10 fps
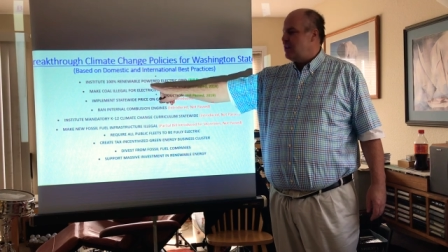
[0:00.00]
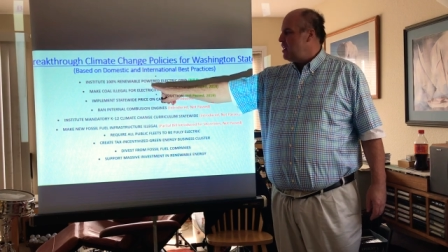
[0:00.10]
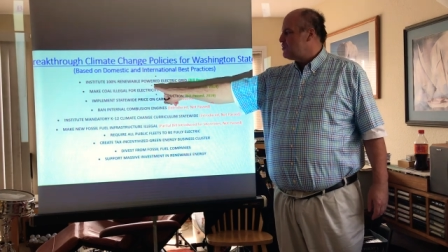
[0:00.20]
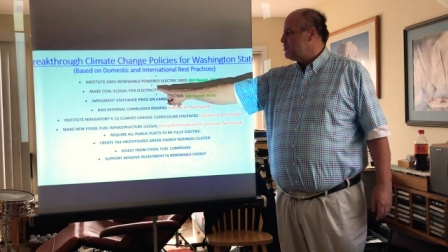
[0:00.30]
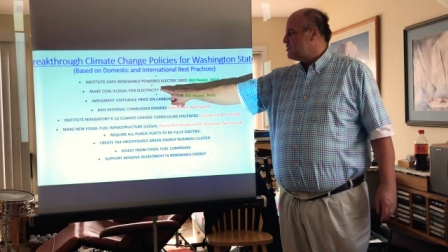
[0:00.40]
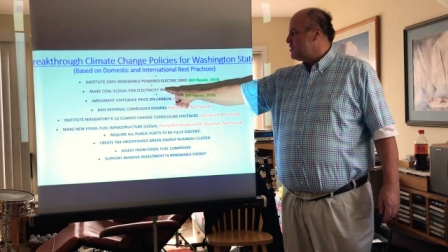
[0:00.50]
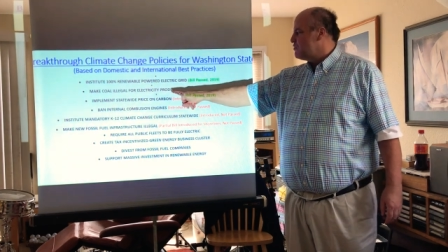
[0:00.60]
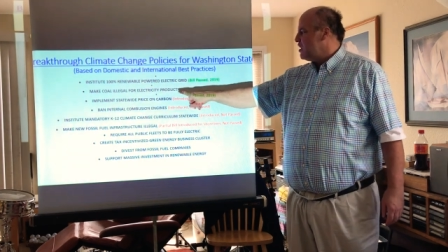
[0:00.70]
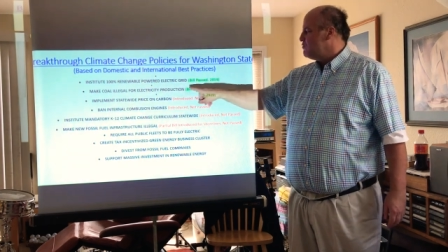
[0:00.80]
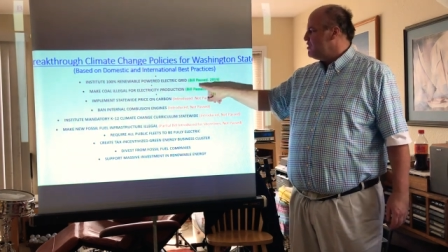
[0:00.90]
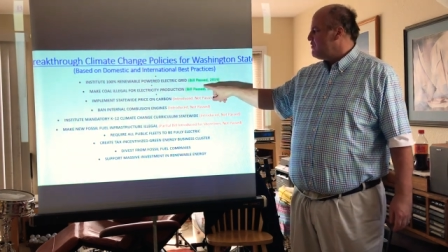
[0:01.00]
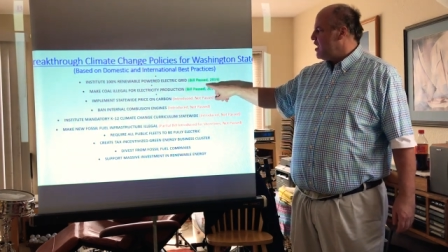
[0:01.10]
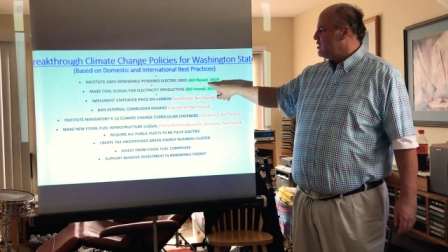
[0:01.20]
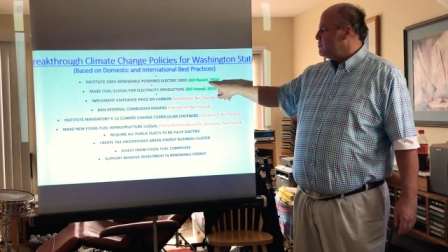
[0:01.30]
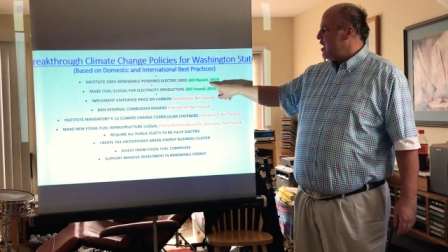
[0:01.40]
electricity grid. We
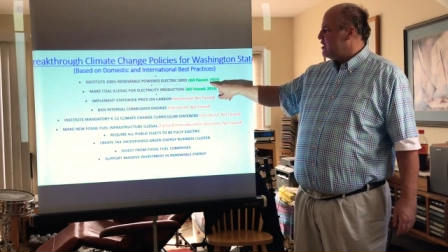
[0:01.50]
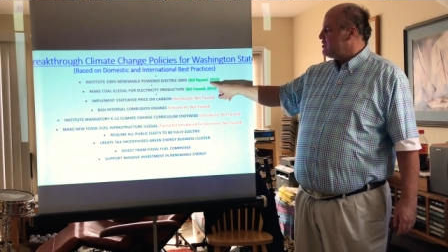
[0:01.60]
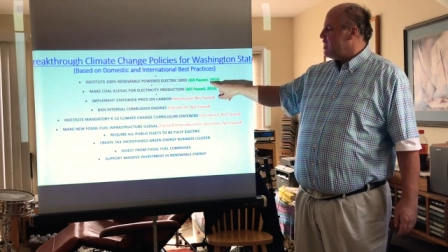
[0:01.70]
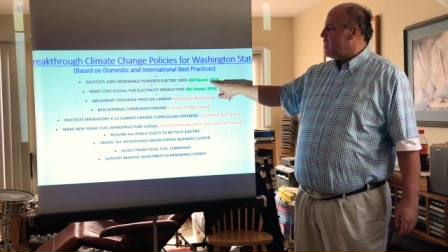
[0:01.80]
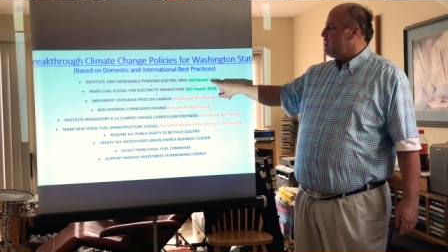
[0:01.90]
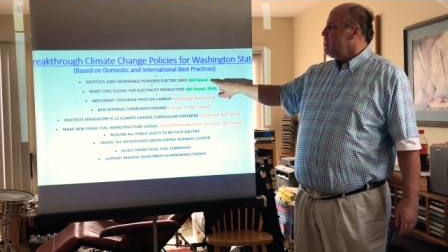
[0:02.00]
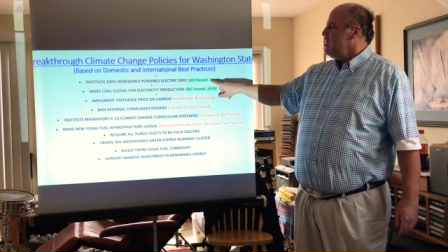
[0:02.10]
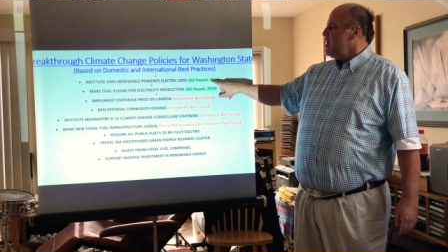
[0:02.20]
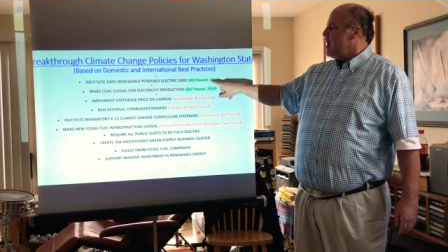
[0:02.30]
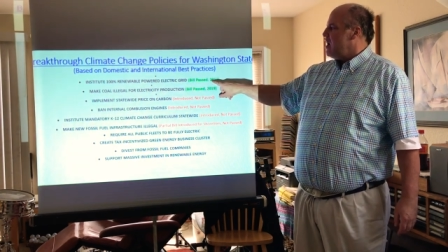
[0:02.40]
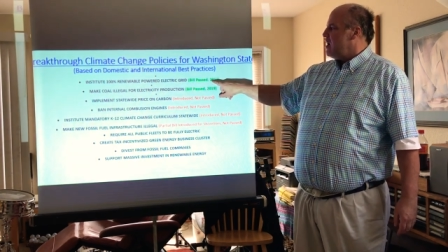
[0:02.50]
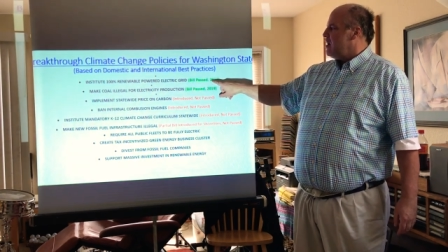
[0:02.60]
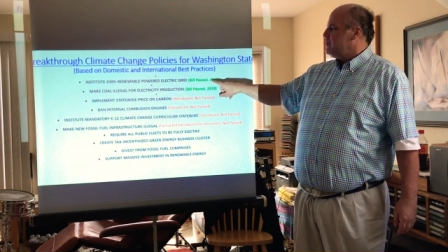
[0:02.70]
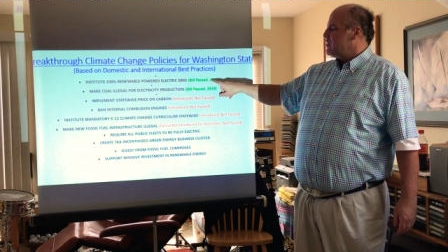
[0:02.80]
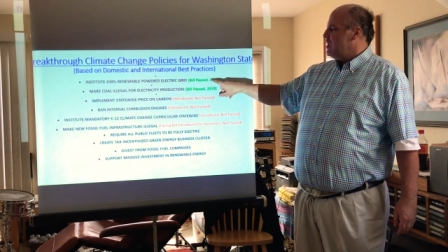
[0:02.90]
finally passed that
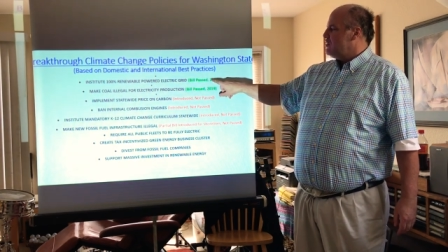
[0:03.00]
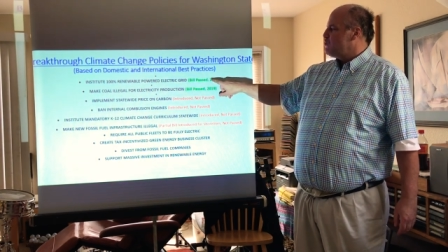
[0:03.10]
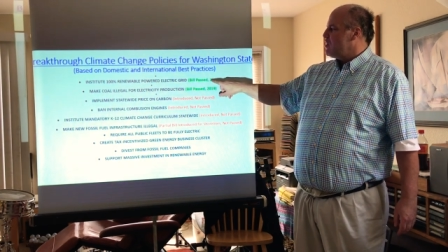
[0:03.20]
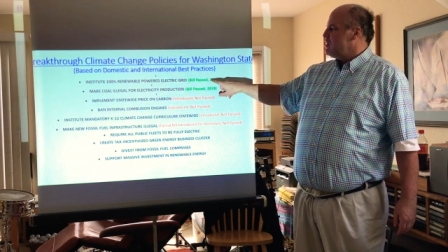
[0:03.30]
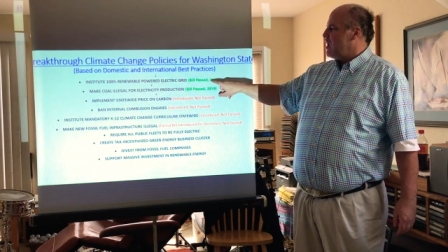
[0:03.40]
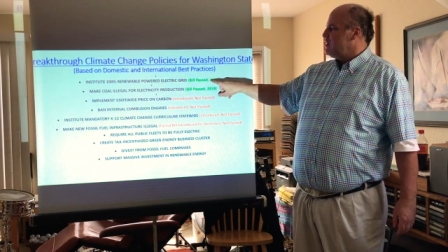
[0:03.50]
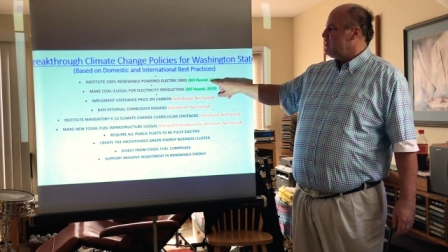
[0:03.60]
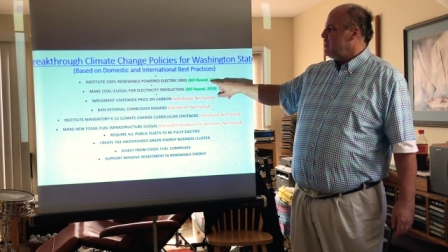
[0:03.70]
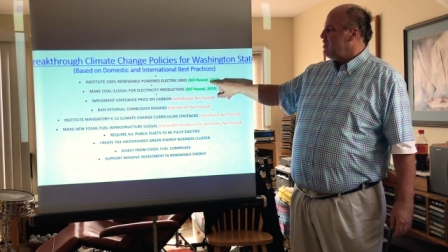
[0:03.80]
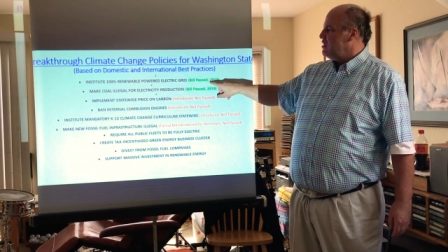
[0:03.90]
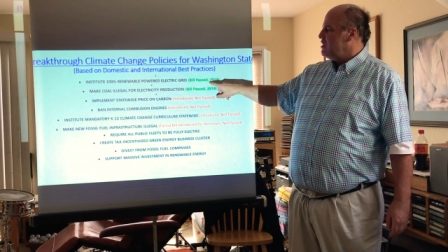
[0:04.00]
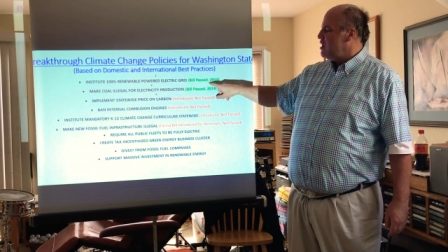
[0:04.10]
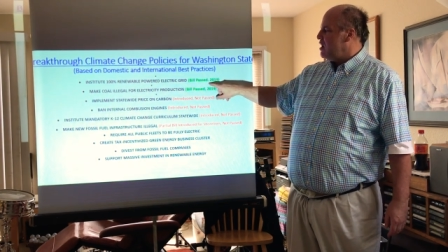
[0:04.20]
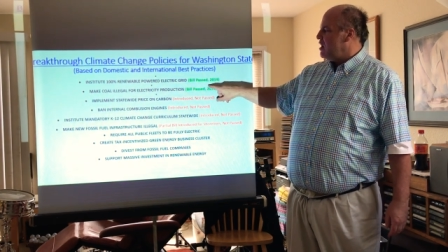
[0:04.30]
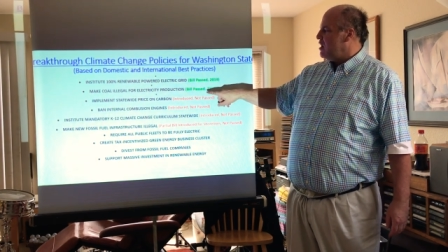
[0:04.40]
in 2019,
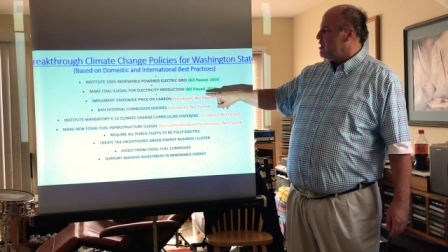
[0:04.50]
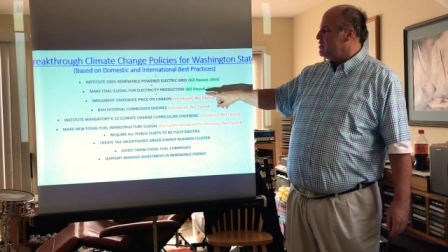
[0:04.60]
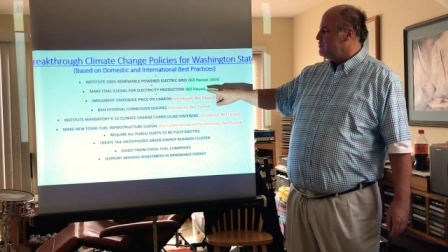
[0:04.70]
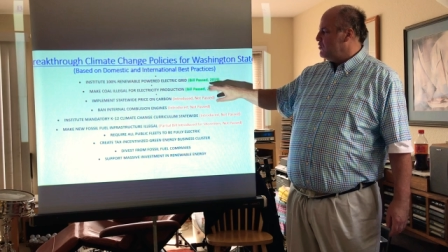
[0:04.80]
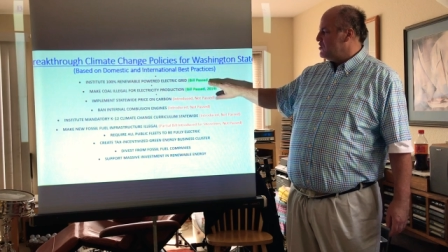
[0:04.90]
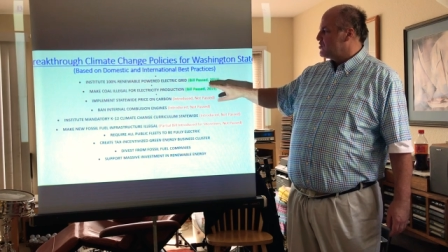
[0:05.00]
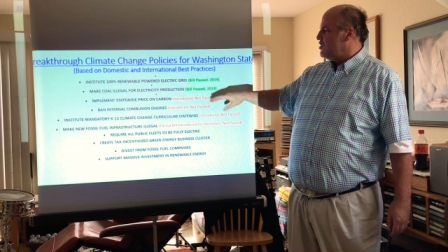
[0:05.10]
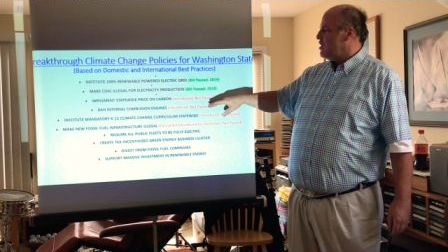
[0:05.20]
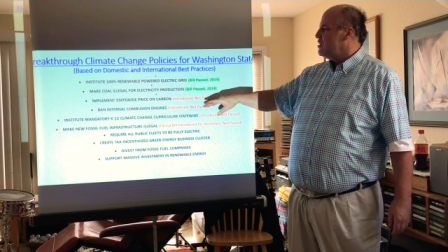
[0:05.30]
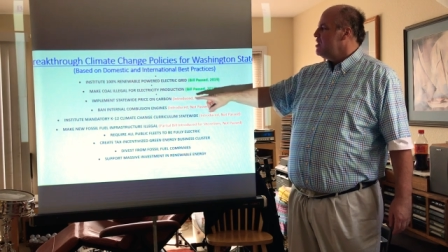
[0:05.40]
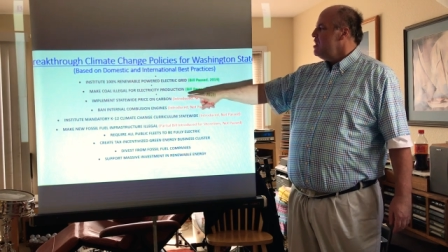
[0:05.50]
which is good.